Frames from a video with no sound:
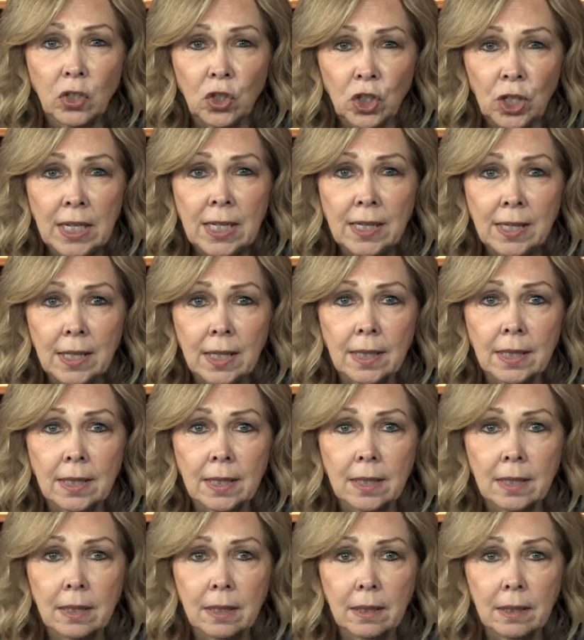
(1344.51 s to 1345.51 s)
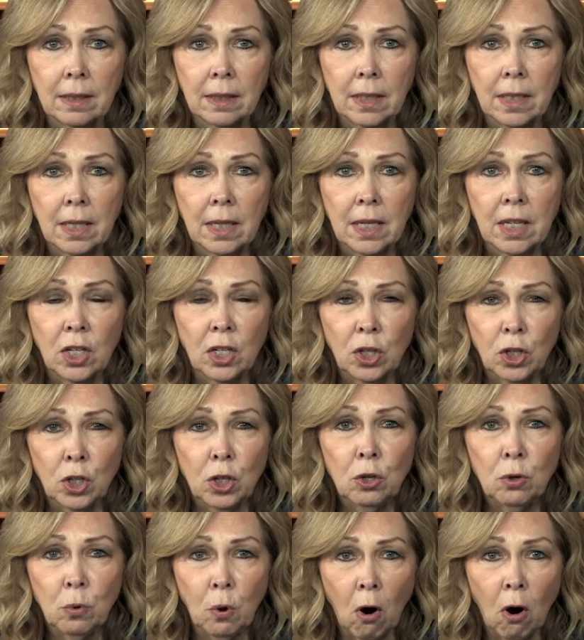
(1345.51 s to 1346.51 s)
Jesus. Jesus.
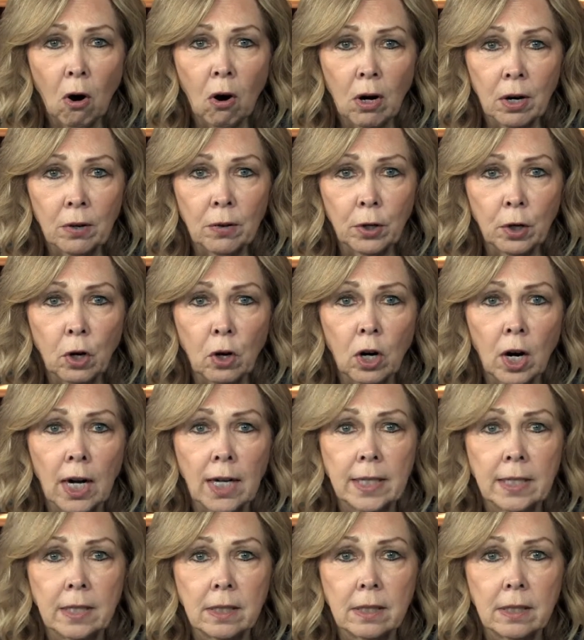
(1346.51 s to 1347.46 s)
You are the Christ.